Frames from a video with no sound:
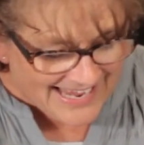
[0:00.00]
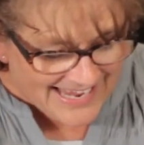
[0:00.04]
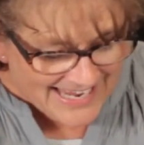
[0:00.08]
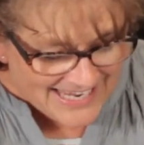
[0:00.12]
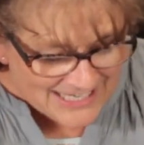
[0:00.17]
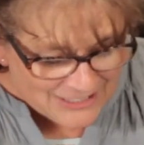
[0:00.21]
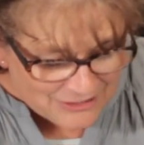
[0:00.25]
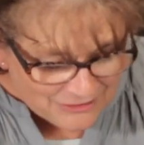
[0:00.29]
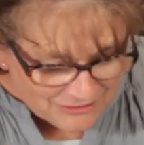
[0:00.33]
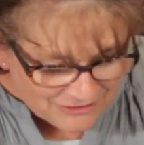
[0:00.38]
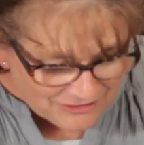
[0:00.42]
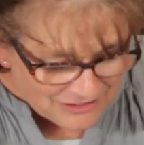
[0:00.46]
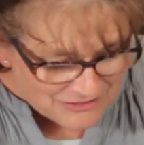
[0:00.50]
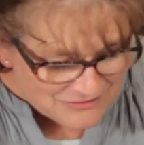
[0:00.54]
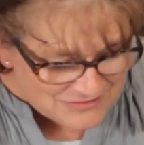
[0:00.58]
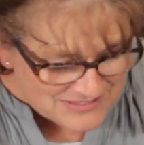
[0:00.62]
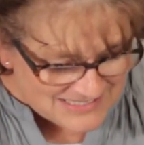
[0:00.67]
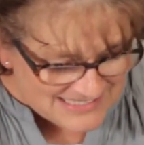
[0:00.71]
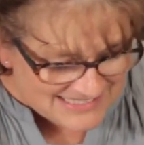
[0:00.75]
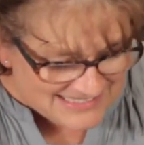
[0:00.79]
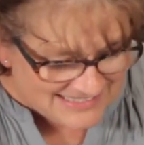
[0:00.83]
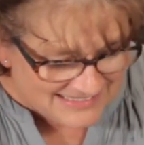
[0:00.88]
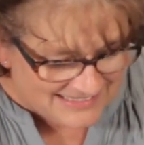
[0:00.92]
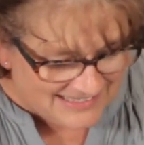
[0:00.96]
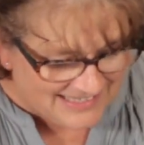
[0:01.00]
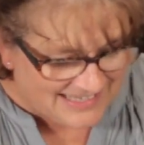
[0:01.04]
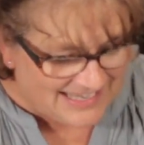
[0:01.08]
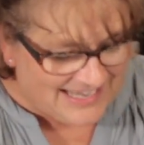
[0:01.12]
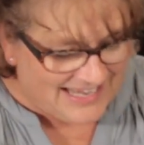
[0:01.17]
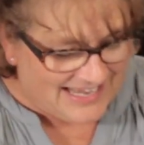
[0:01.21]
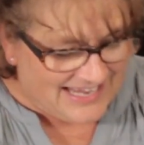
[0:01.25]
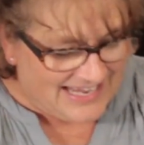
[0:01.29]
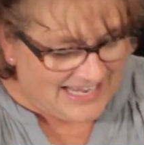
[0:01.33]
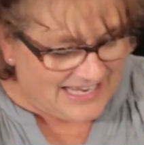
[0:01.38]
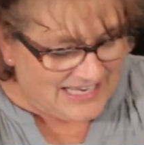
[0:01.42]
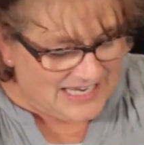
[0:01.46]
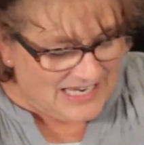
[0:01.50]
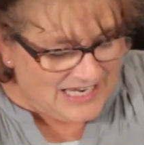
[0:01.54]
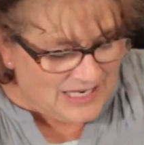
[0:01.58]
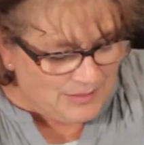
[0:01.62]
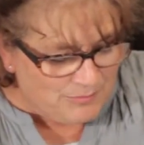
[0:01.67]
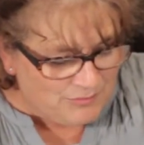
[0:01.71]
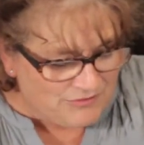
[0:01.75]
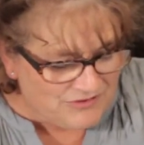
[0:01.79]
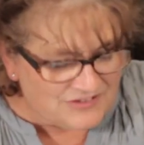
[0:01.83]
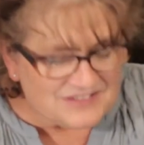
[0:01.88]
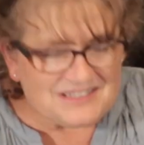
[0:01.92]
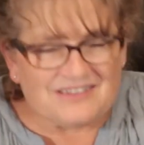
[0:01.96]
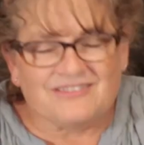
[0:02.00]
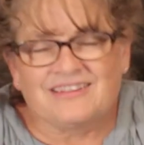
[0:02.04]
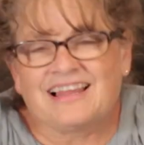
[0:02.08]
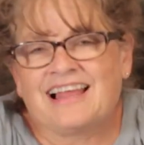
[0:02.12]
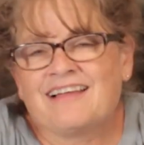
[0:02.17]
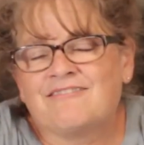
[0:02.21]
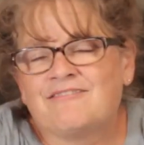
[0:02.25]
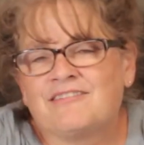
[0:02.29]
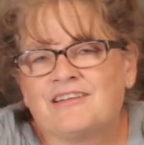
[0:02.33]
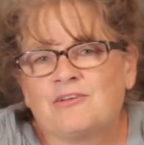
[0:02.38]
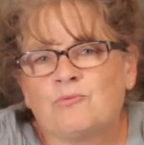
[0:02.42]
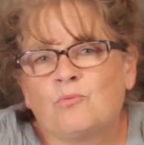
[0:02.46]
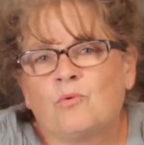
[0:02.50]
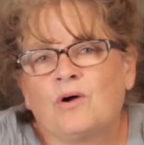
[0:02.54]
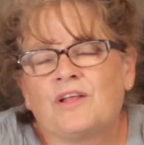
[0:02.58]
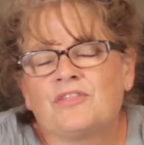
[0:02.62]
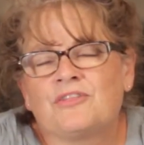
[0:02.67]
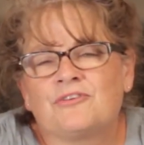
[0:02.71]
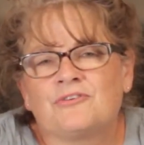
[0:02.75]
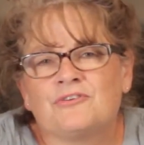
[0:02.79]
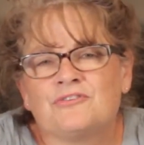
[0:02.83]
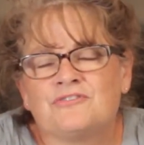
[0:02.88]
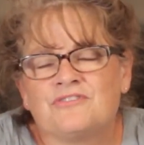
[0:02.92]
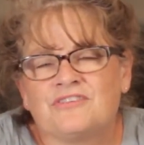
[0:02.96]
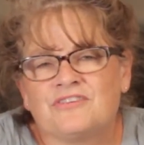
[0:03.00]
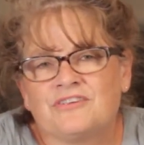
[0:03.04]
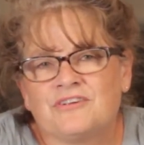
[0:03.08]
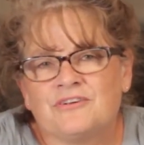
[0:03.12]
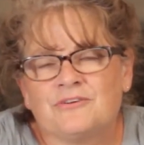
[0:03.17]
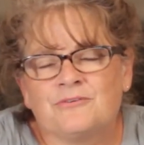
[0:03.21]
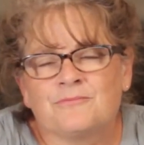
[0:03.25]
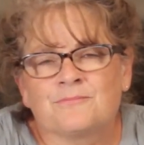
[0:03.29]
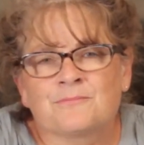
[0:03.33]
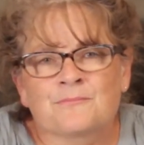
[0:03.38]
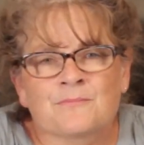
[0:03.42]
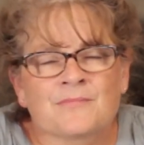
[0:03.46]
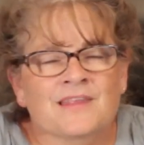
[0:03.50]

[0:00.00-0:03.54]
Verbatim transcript: In closing, in Hebrews 11 1 through 2,